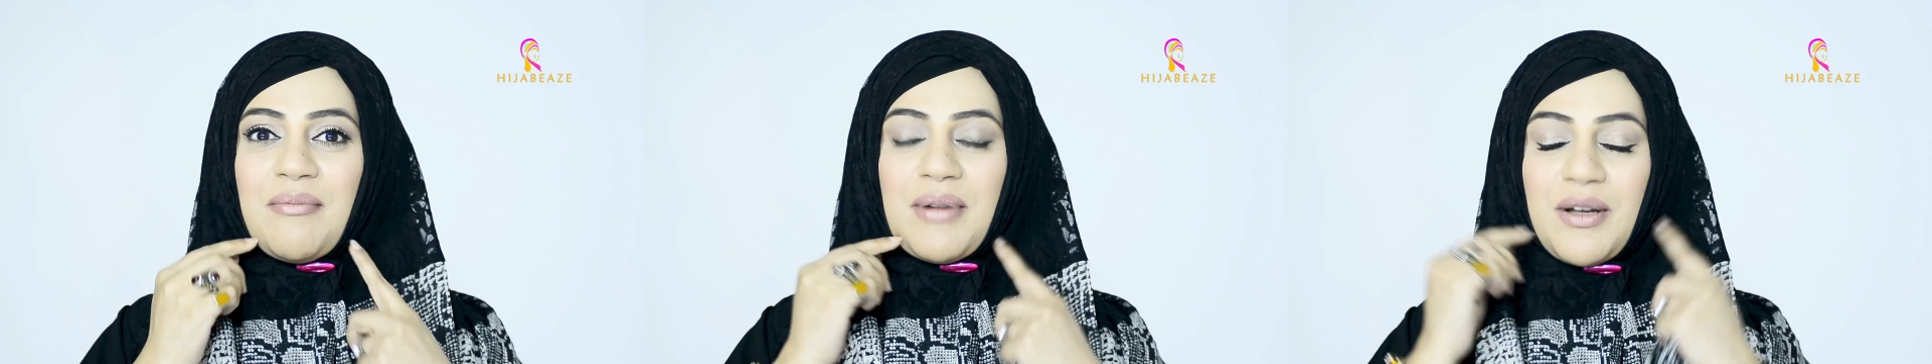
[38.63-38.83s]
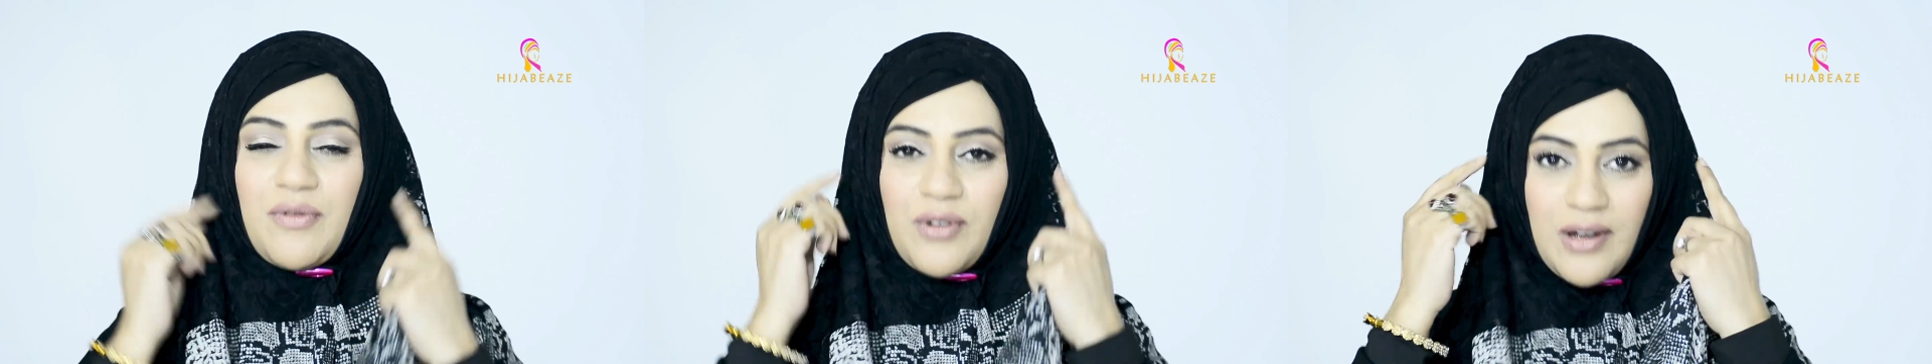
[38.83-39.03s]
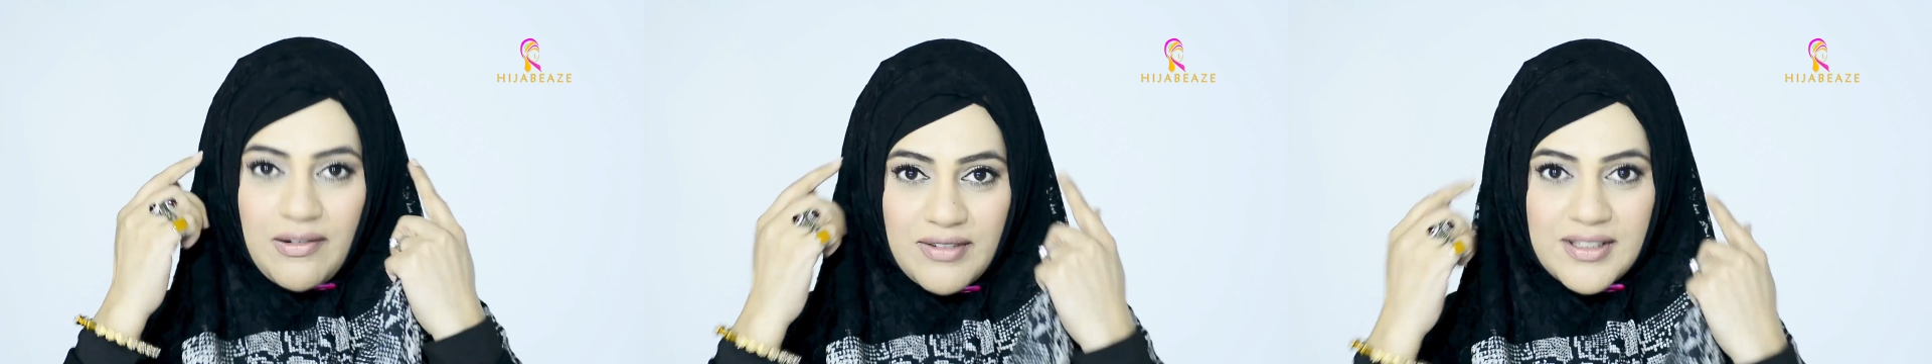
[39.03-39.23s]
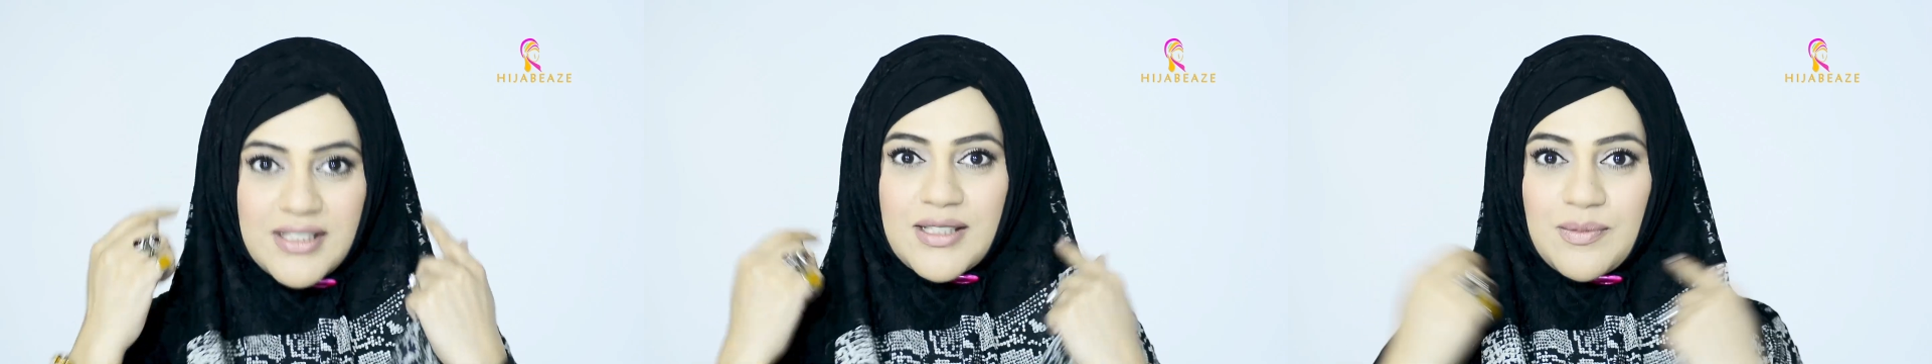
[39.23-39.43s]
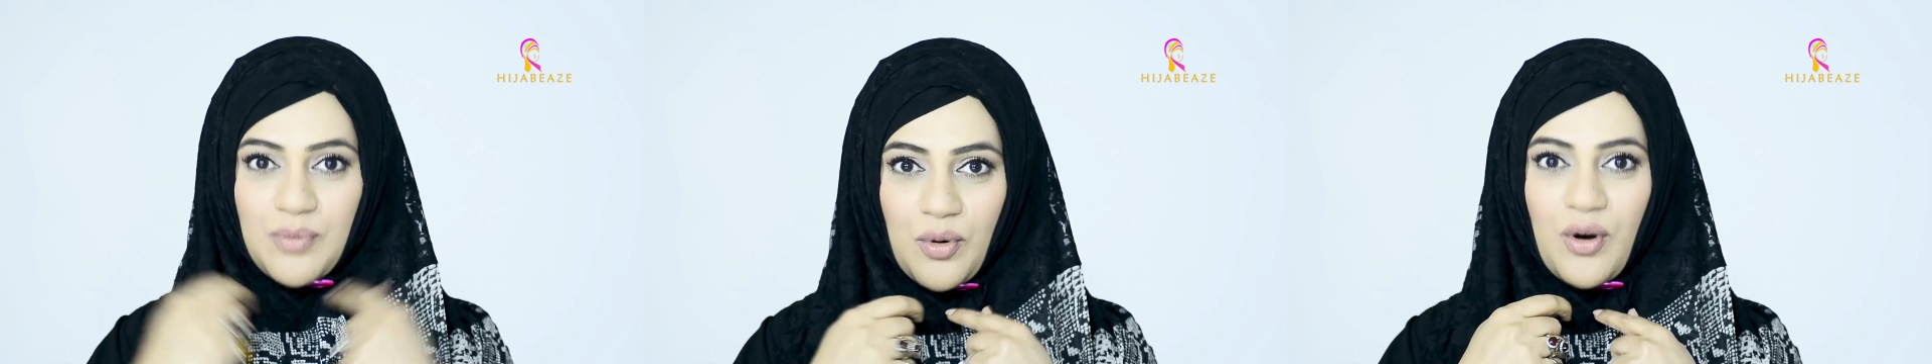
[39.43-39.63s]
But if you have a
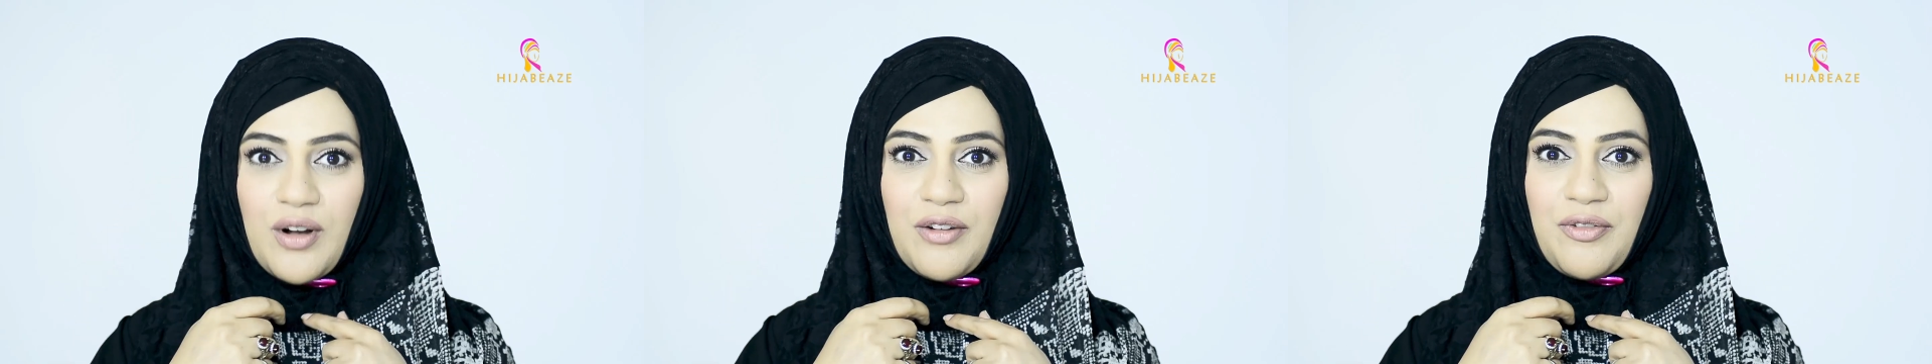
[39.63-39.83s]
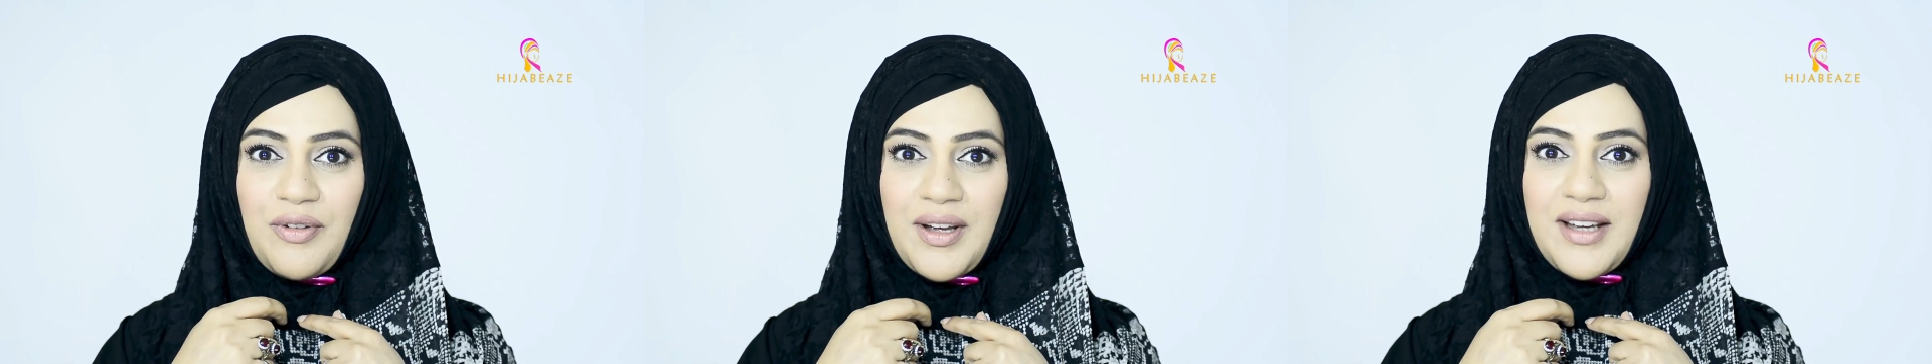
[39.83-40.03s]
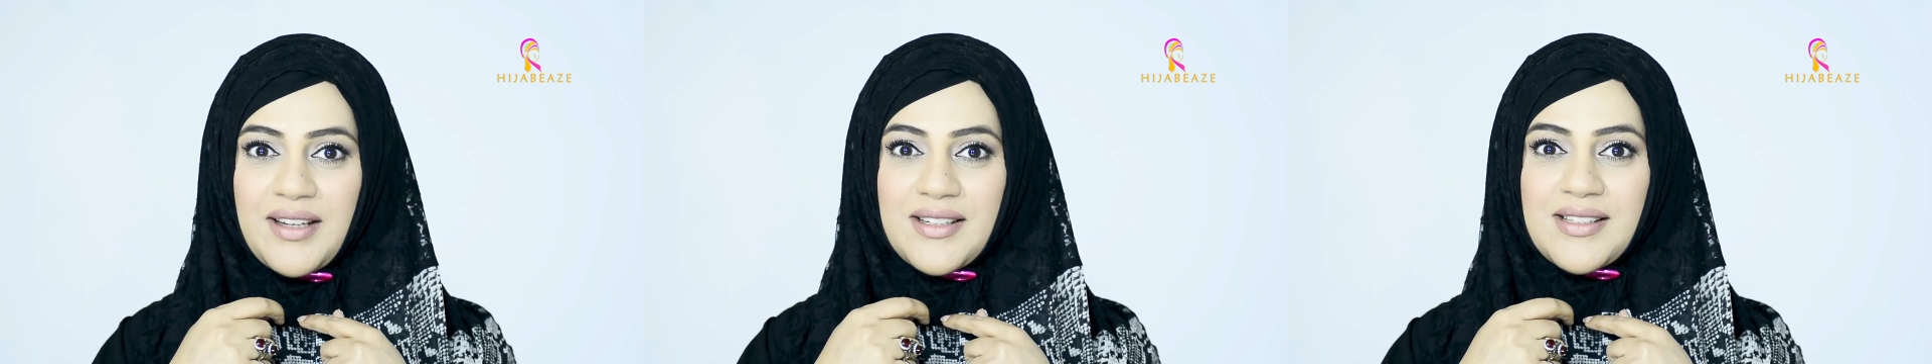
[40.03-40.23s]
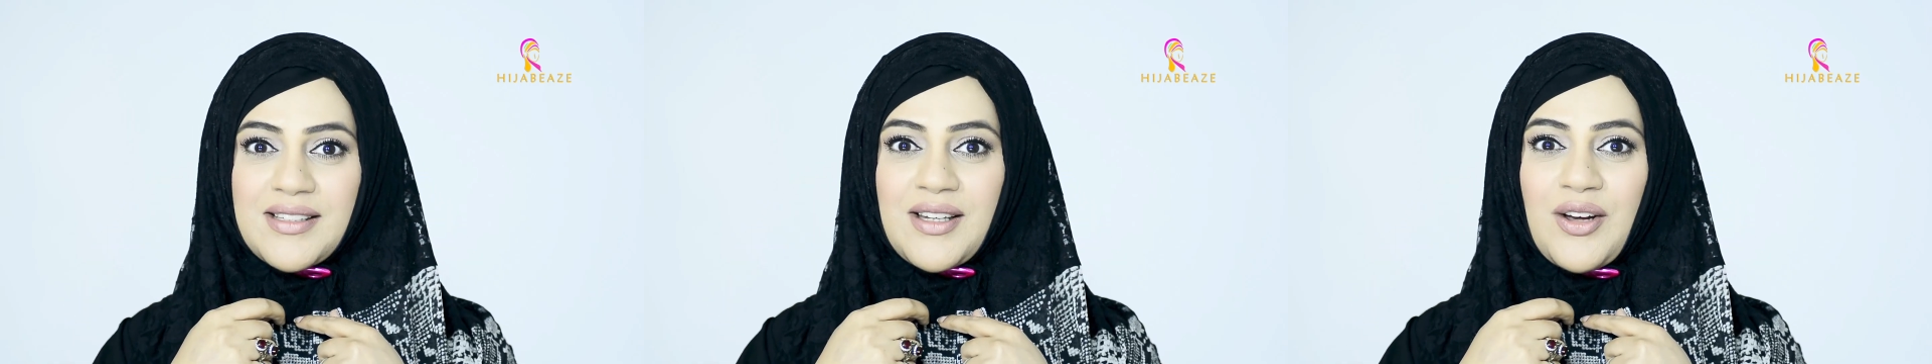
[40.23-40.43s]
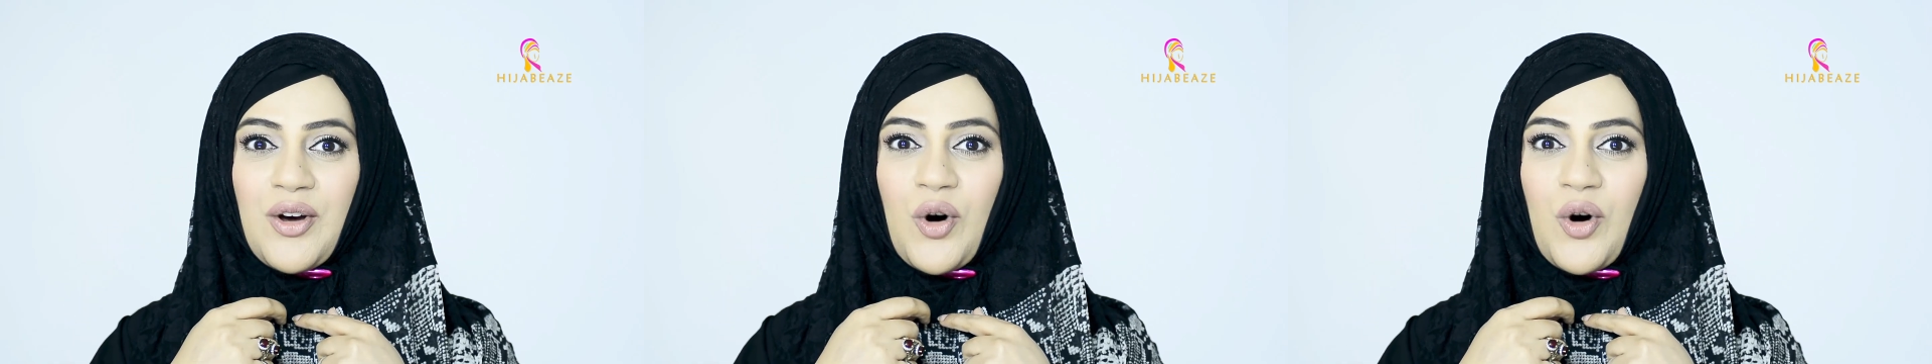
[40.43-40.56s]
small face